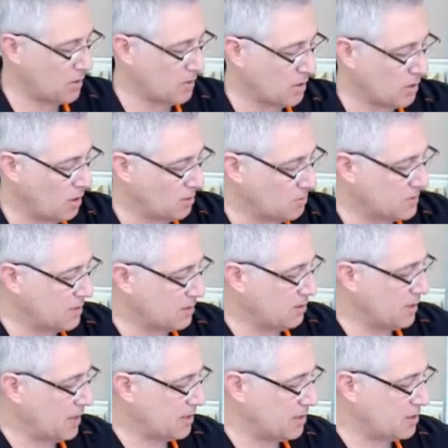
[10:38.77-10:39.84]
the column
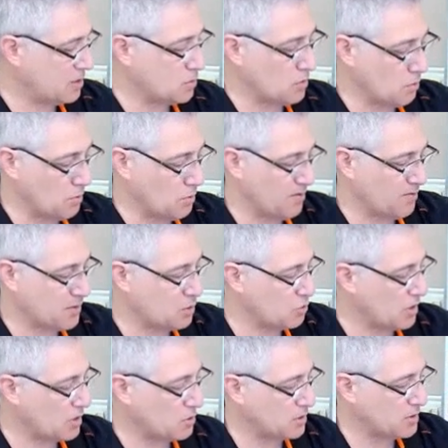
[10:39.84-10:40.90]
center line is, or whatever
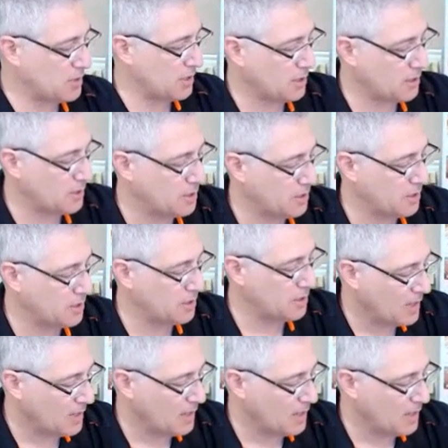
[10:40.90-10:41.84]
structure is sitting on here,